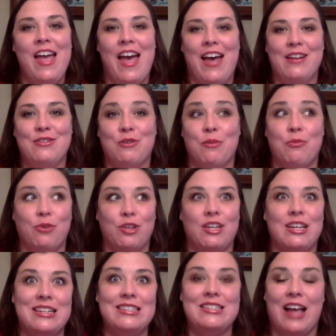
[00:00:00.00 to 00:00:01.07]
And so I'm really
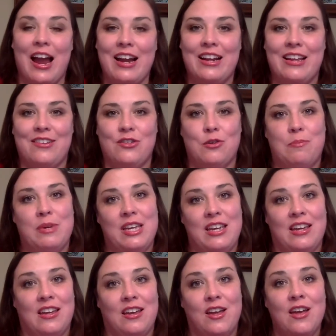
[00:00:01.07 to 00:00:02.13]
excited to
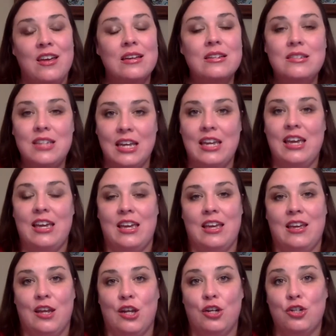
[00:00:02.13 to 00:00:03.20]
be digging
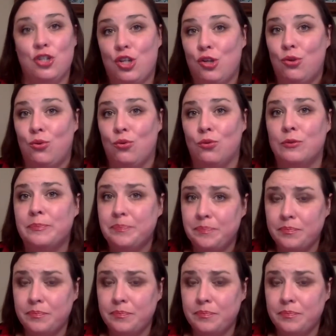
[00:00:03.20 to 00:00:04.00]
into